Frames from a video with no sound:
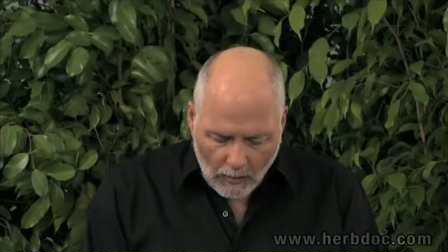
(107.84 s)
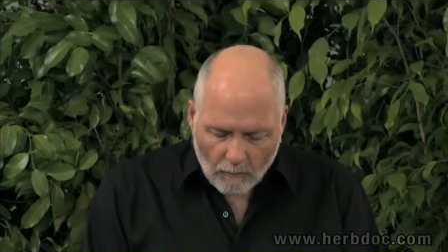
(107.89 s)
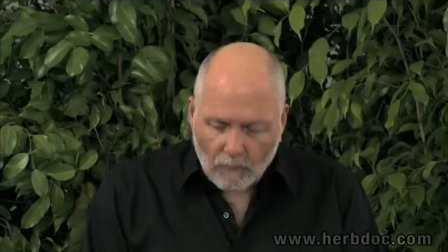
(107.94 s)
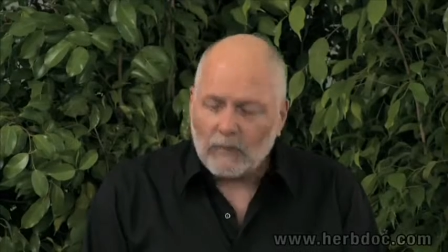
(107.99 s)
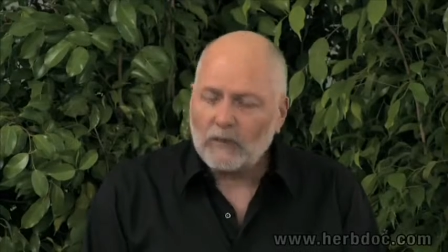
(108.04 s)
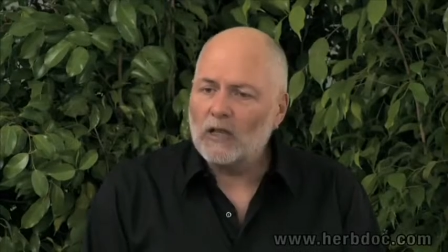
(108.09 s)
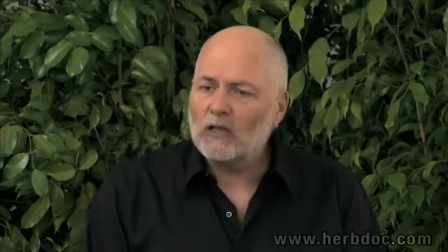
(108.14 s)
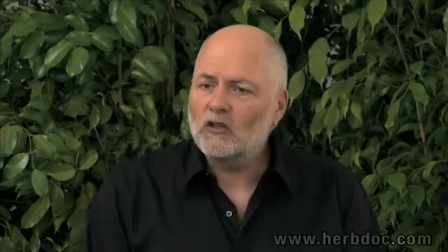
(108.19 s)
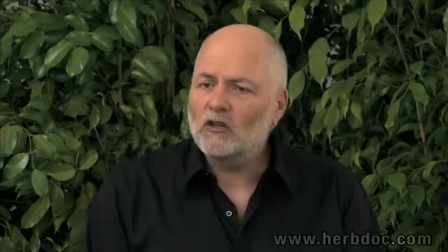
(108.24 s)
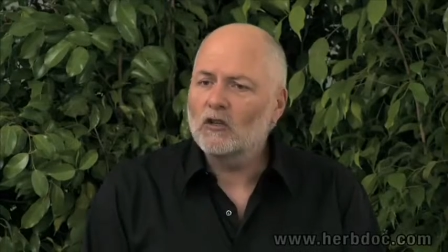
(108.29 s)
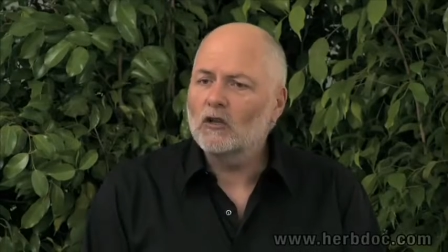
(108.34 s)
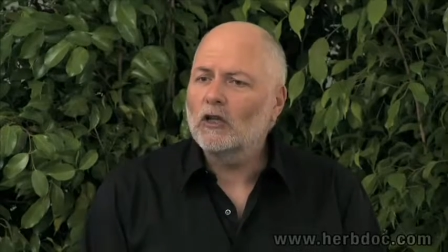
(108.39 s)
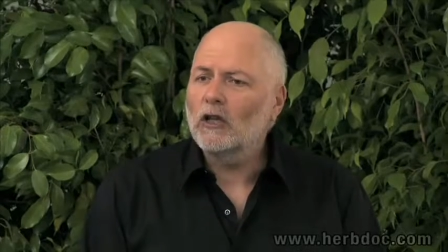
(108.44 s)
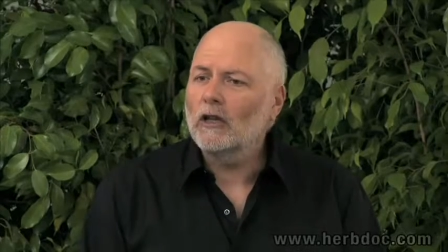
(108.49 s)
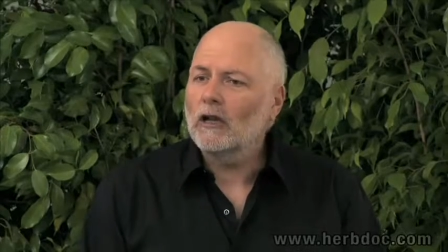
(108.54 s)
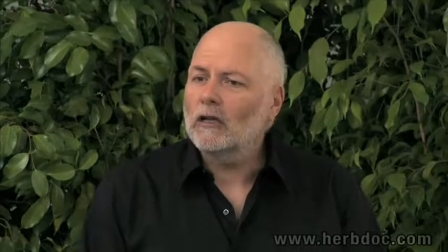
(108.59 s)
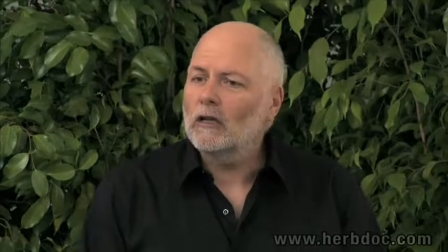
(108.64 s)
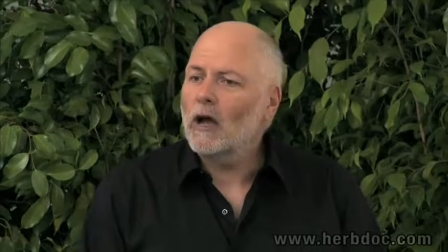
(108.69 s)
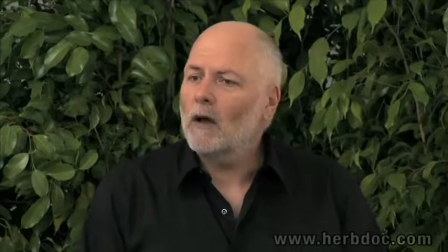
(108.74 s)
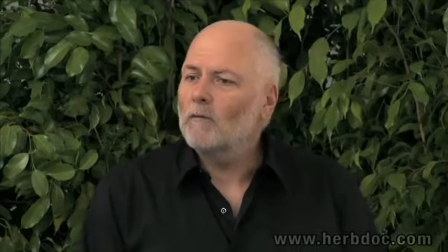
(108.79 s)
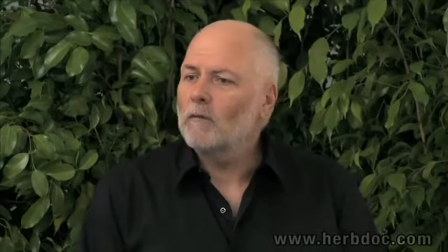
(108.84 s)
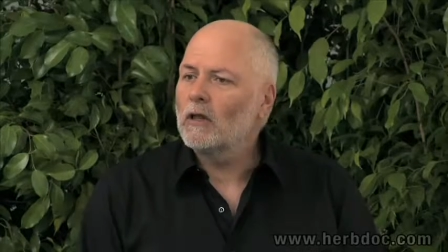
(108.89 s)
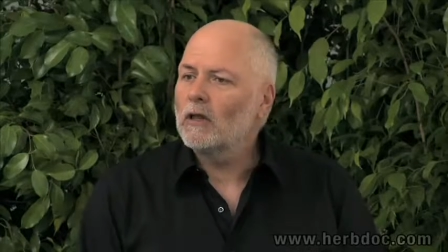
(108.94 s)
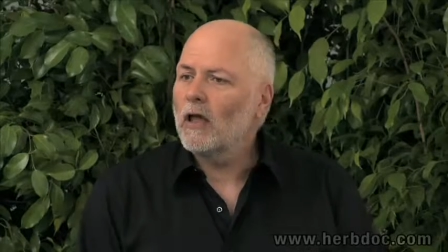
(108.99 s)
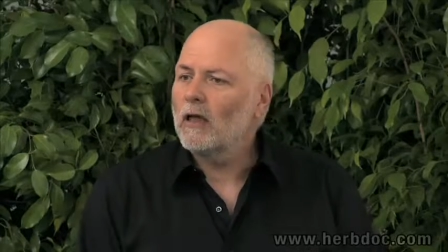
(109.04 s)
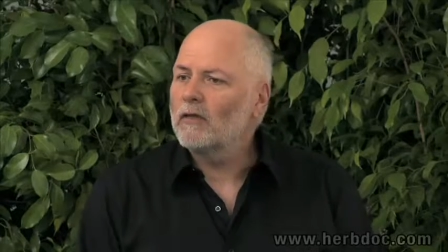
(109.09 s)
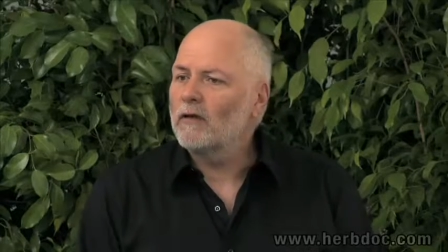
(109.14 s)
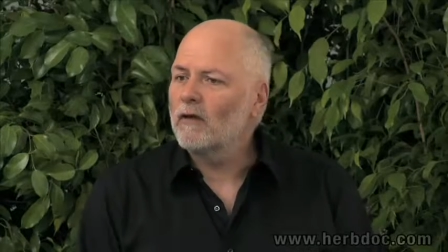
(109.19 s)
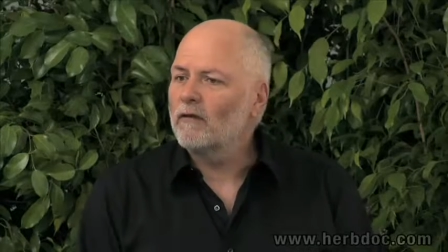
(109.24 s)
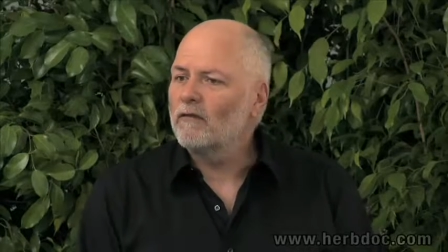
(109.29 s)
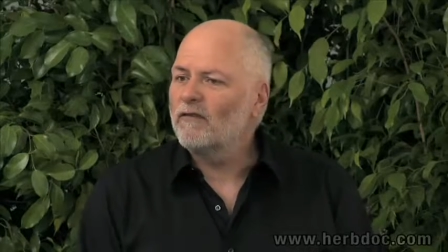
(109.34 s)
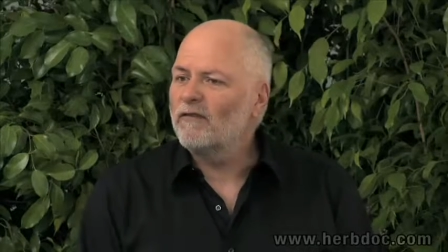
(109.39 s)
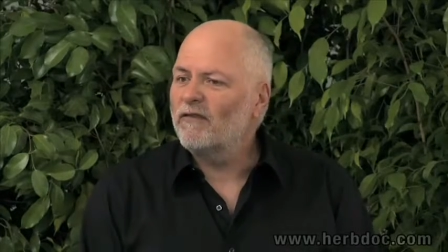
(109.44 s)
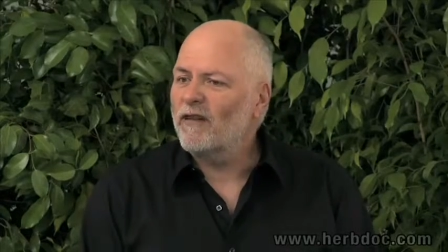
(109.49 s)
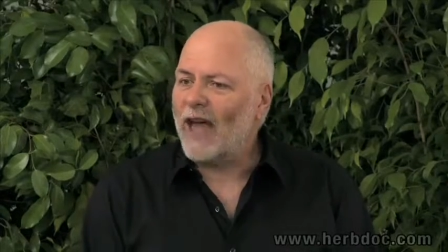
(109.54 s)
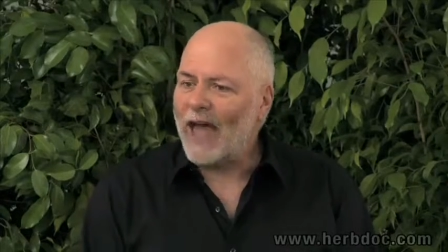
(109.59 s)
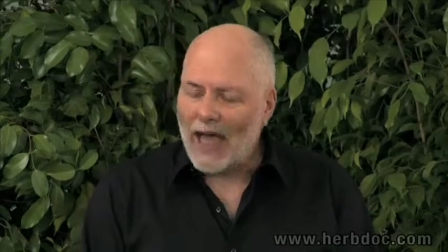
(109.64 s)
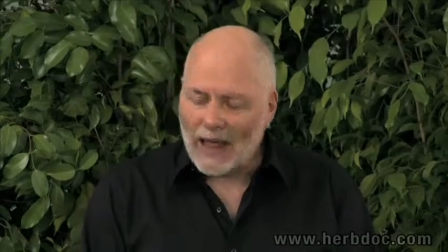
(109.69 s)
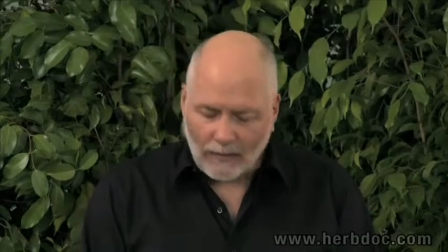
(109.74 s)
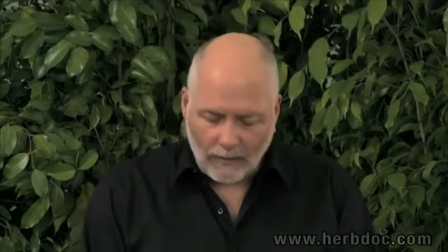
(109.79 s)
But let's look at a couple other
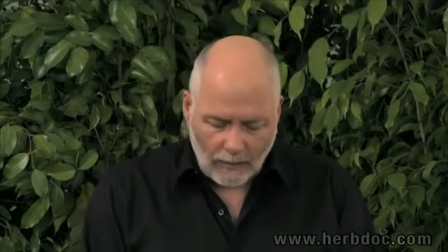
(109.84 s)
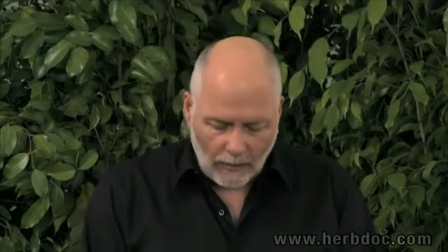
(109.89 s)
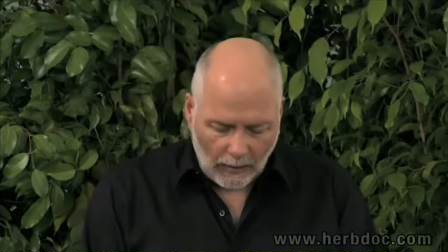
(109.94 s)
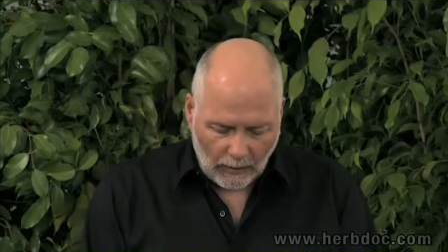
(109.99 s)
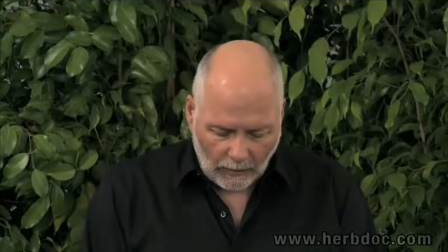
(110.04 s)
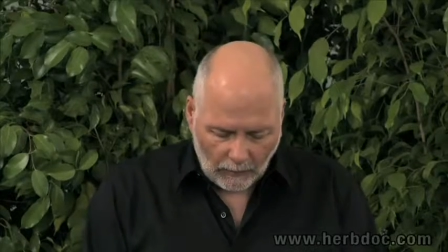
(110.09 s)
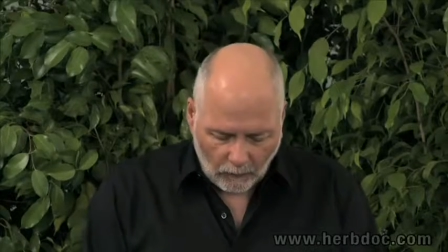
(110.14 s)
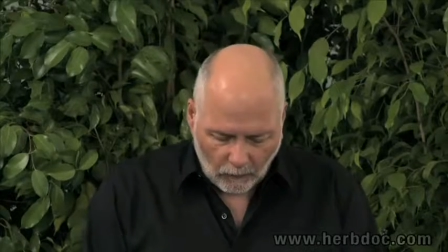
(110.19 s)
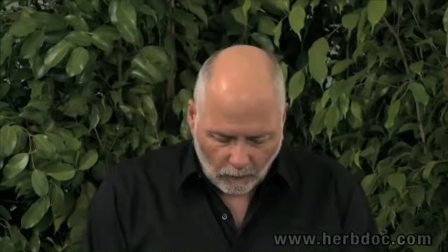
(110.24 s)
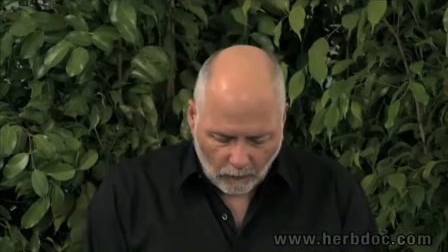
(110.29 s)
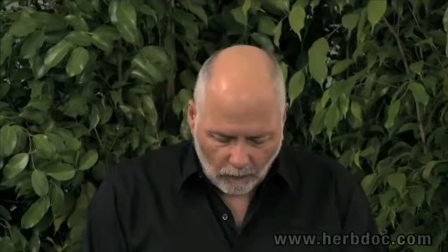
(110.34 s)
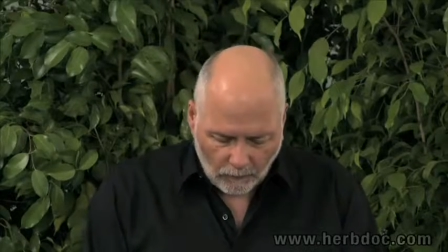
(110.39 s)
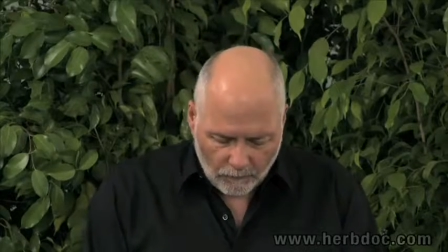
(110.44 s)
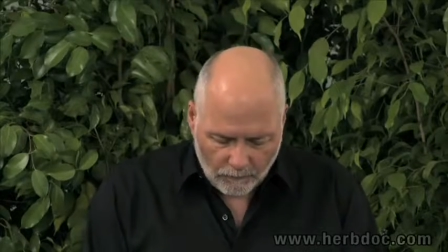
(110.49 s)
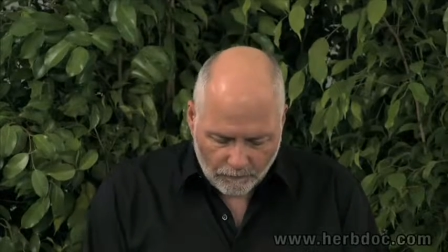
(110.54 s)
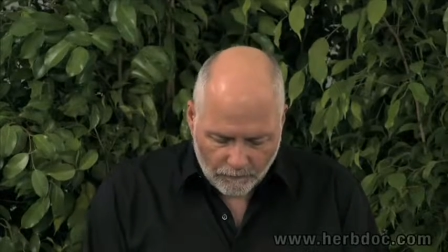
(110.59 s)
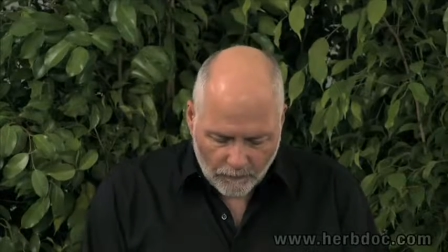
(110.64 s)
fat things.